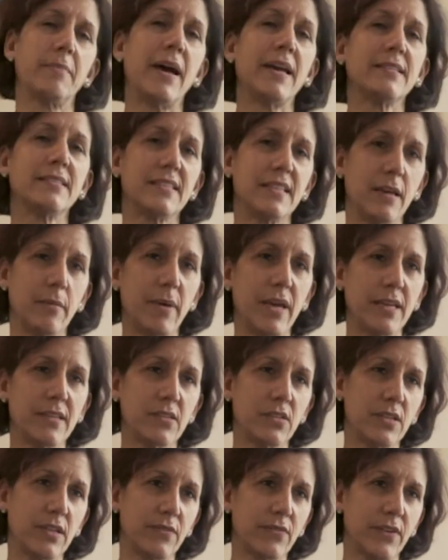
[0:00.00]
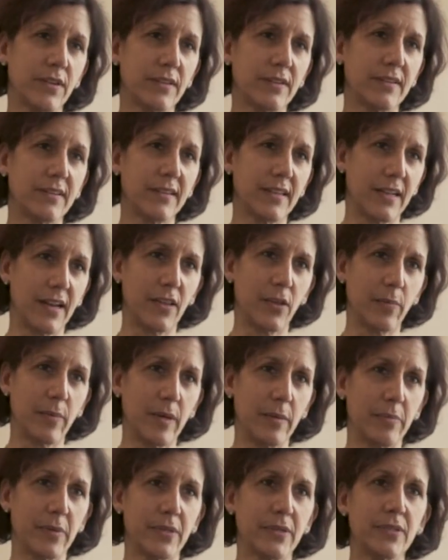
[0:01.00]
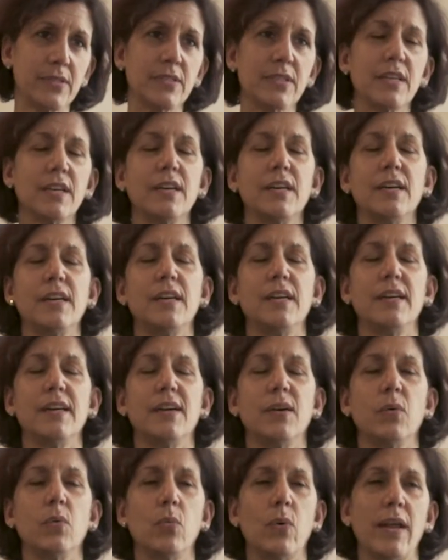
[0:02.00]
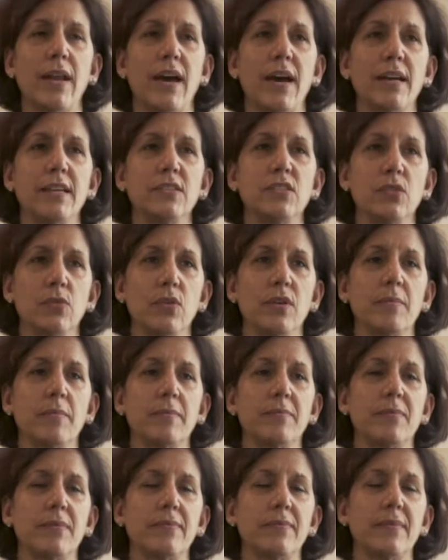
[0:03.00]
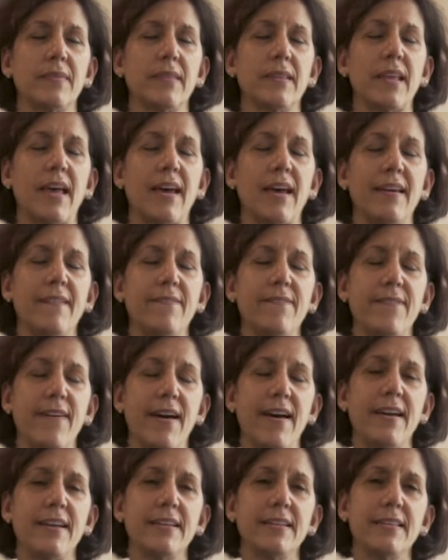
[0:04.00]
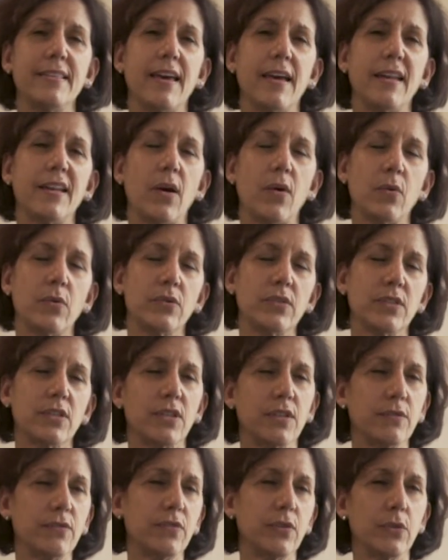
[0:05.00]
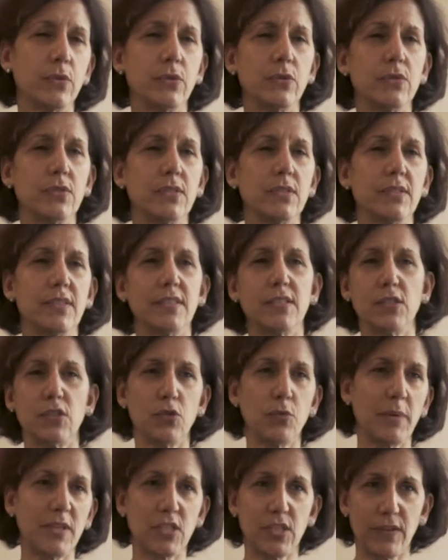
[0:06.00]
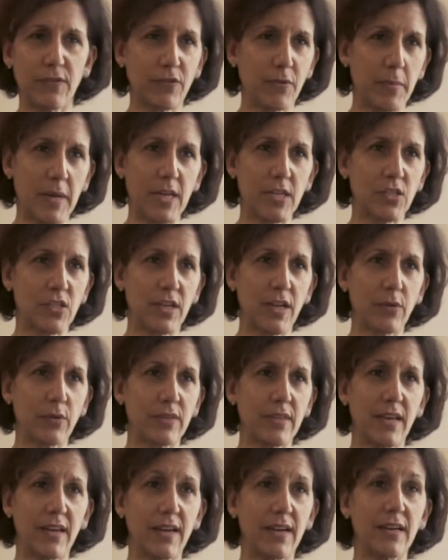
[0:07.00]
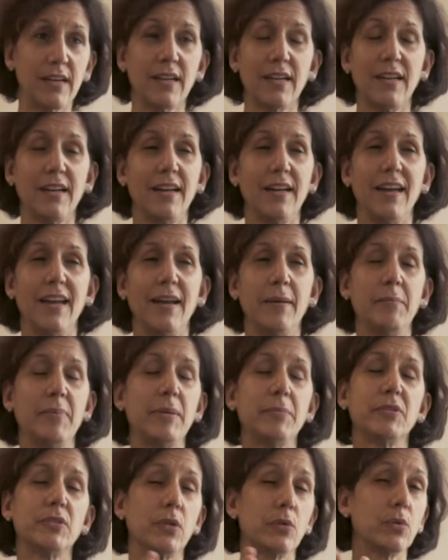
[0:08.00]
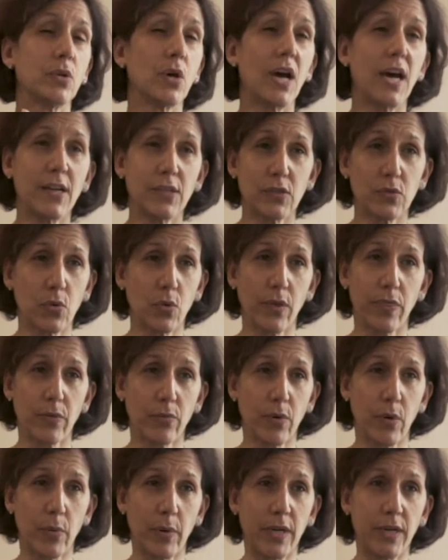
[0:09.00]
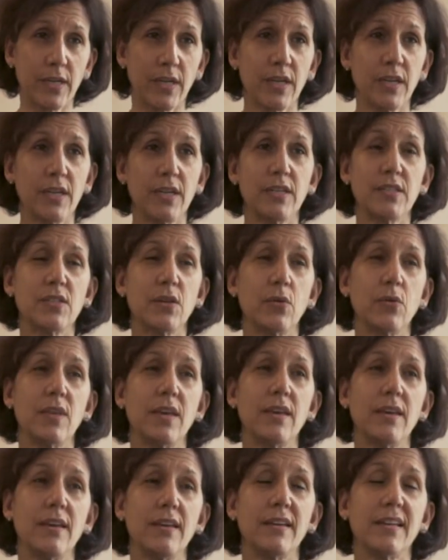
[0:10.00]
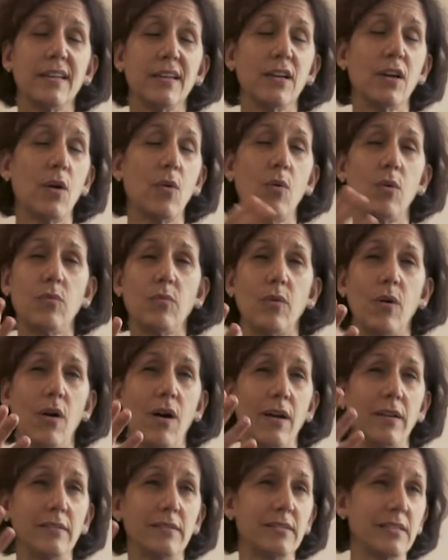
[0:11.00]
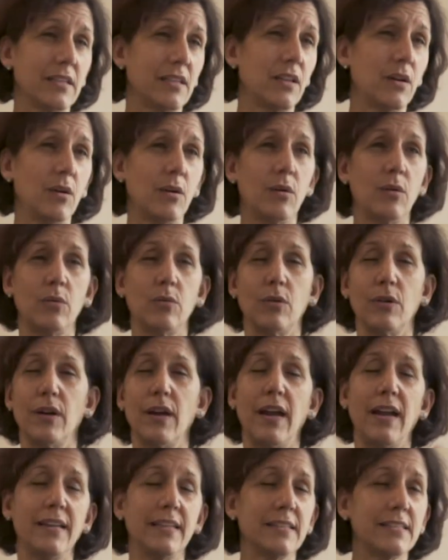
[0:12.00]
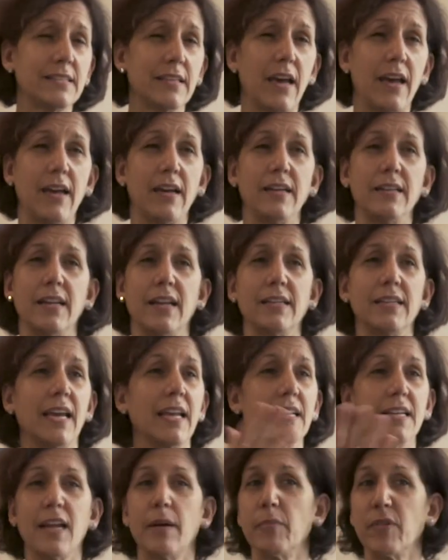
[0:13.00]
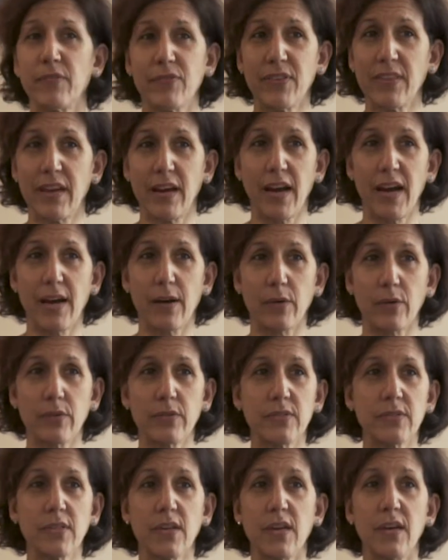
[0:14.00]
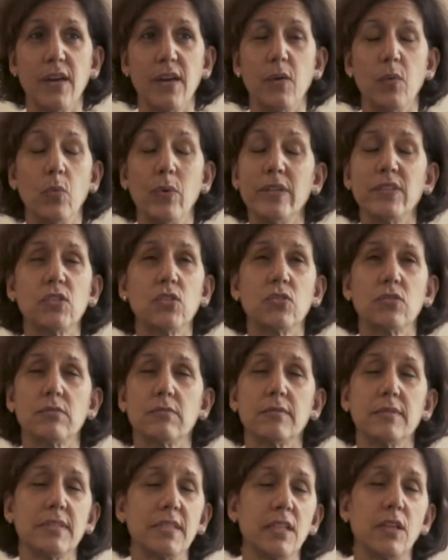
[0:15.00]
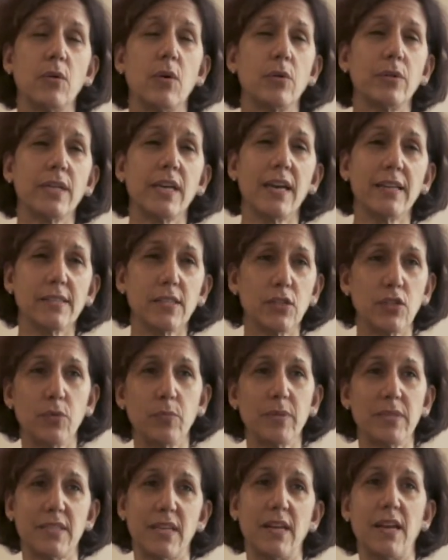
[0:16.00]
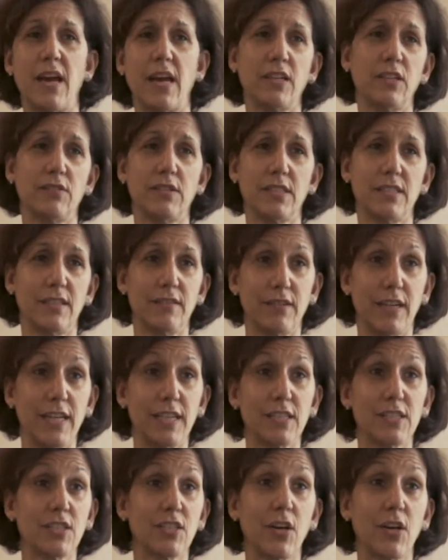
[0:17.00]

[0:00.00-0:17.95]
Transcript: My CMAs are different than other people's. When I do them, I find that owners are confused. There's too much information out there, and people don't know how to sort through it. So they can go on Zillow or any site and get a number for their house which Zillow only has a 2% accuracy rate.